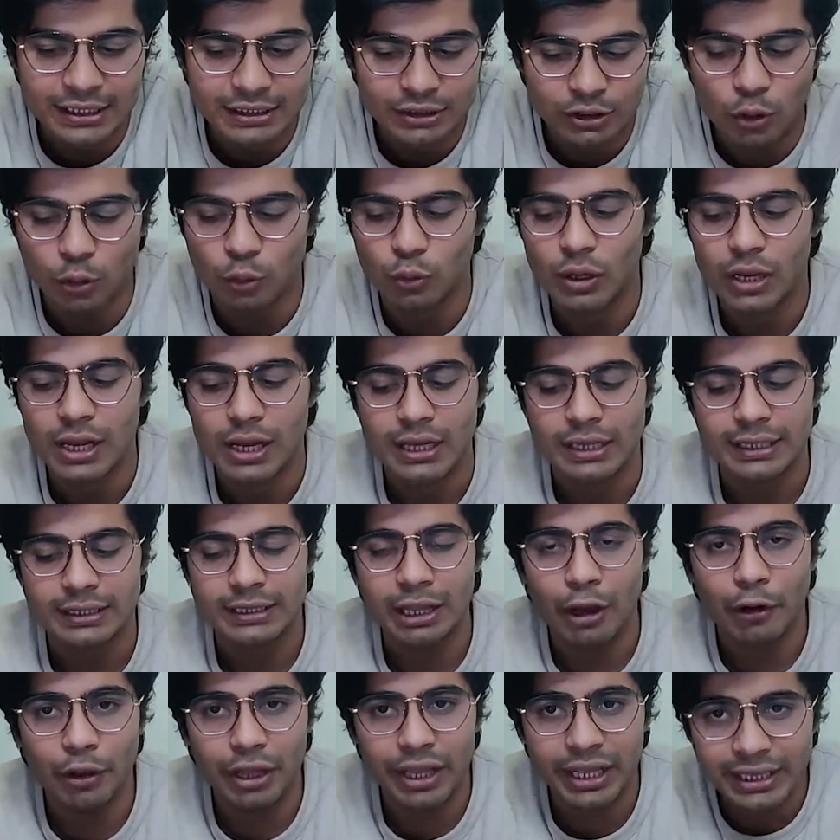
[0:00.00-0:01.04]
So
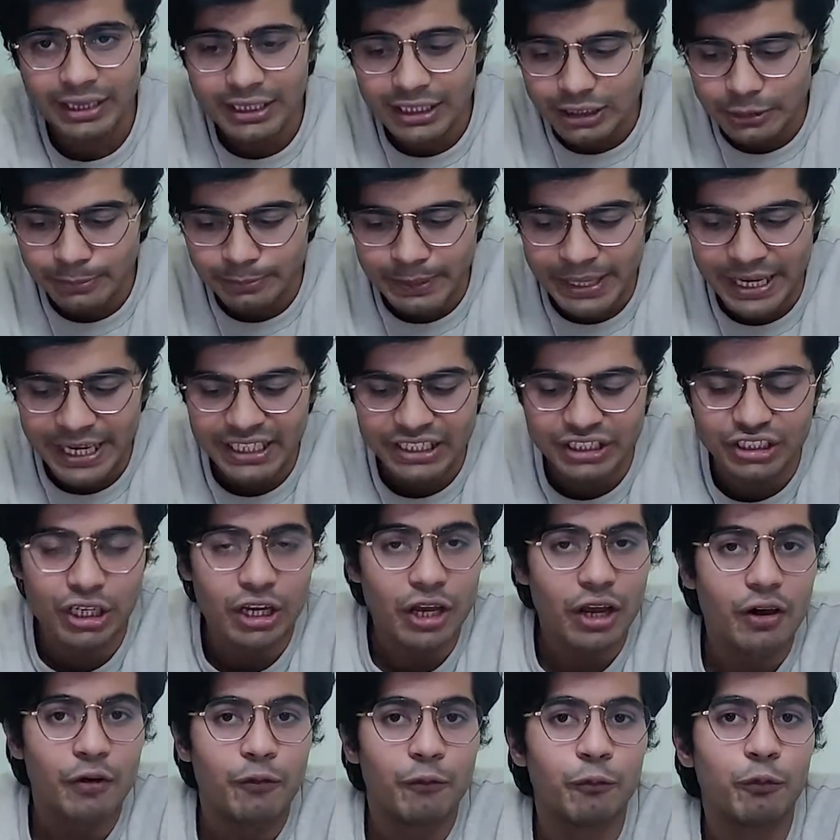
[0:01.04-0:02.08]
now in this page
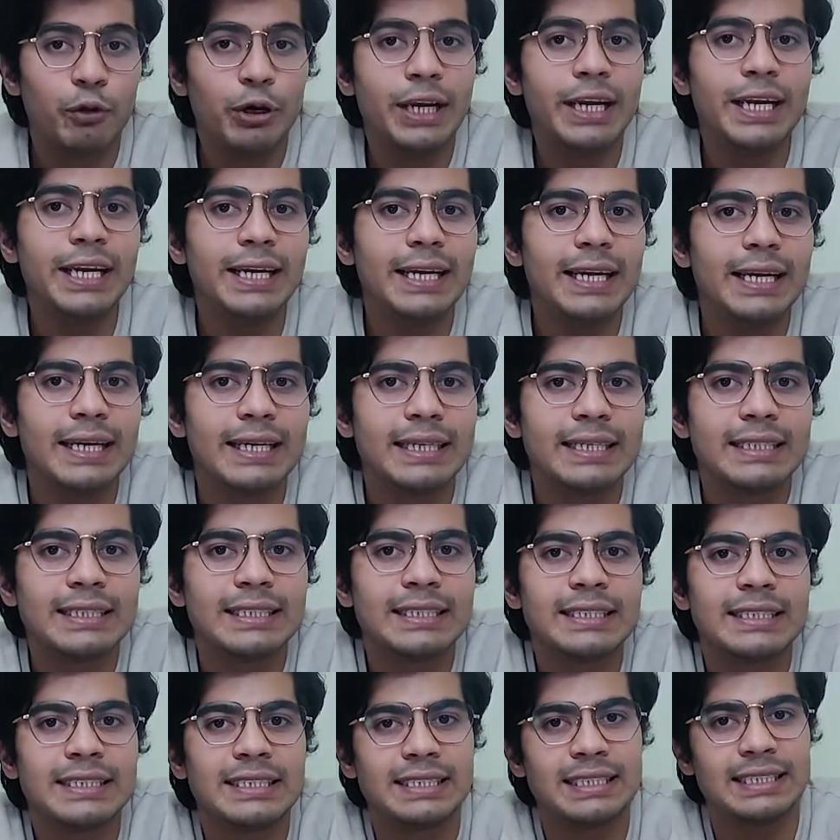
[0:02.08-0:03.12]
we
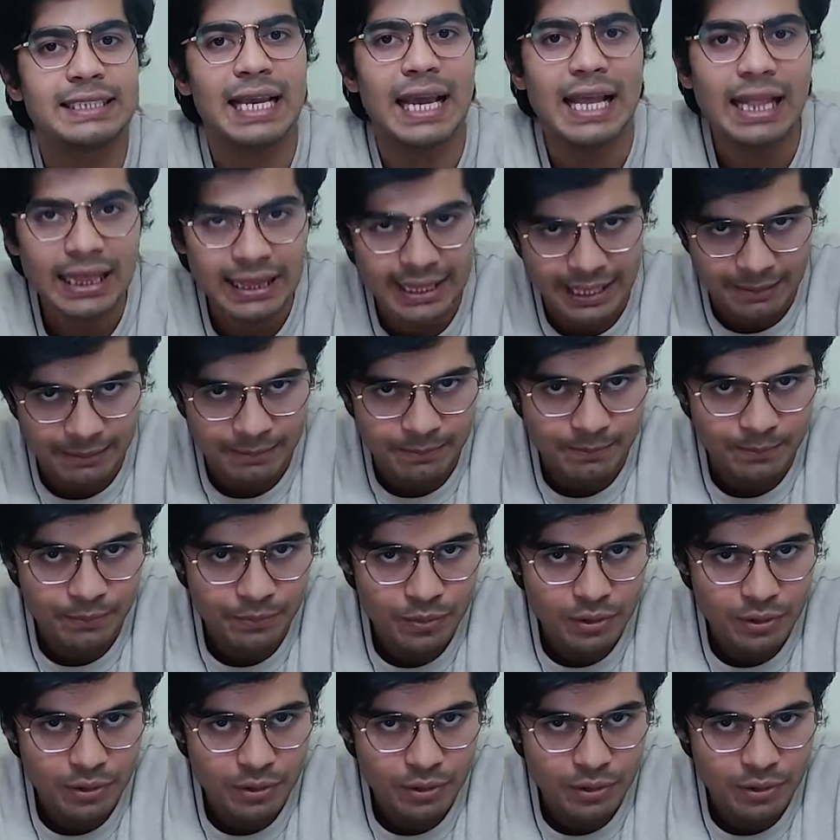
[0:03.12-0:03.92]
sell them.